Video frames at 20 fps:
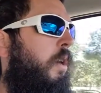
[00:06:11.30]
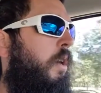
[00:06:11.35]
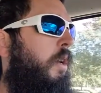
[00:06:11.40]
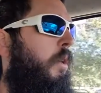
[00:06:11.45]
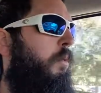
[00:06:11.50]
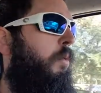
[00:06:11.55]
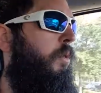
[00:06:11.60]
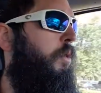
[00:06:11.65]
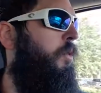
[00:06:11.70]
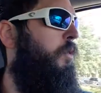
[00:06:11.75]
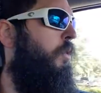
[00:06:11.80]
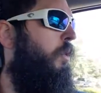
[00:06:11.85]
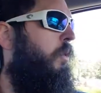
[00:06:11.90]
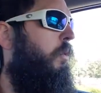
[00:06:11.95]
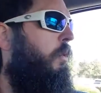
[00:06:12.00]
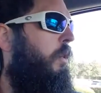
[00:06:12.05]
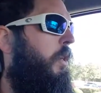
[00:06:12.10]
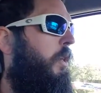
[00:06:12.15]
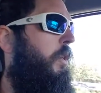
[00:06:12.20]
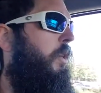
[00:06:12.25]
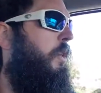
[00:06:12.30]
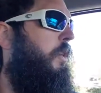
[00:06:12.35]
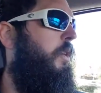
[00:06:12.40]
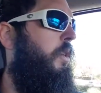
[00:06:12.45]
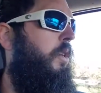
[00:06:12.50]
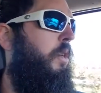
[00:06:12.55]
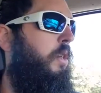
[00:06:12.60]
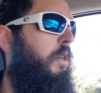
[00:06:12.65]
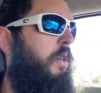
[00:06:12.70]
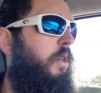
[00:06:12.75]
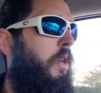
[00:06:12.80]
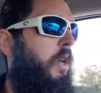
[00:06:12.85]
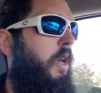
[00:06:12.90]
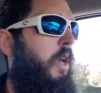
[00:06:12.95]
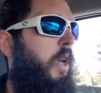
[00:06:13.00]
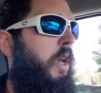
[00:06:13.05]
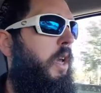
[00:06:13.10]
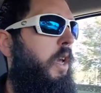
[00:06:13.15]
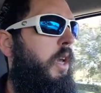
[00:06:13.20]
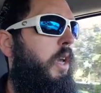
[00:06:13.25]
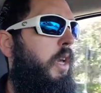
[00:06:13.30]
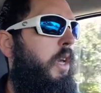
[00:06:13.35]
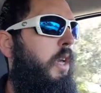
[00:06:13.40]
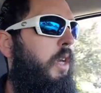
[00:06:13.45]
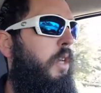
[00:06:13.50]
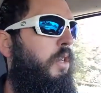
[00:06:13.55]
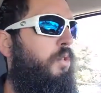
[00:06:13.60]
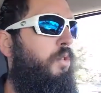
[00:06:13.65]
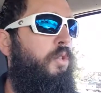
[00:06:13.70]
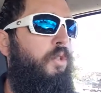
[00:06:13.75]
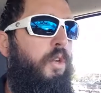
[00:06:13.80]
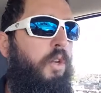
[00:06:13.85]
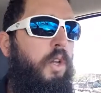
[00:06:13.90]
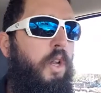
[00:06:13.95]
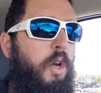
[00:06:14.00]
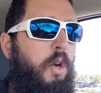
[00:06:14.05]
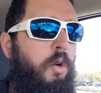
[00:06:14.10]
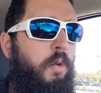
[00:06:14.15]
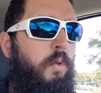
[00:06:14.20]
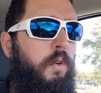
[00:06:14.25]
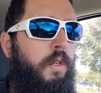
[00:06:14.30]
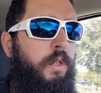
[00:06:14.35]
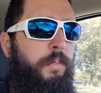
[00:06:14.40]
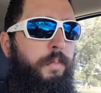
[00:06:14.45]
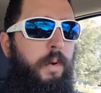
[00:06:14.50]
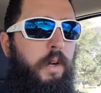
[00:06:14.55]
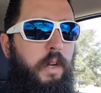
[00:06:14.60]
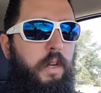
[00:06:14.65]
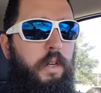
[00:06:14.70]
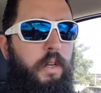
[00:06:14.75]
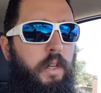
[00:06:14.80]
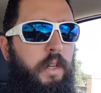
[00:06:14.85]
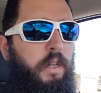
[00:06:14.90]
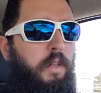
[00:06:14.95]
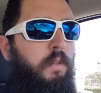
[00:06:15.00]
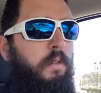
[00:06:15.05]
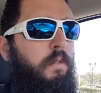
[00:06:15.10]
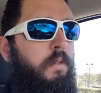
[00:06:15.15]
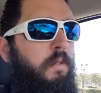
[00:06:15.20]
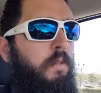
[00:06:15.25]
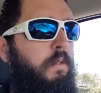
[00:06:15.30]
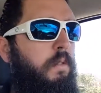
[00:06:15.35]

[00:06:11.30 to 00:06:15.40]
it was throwing a slow responding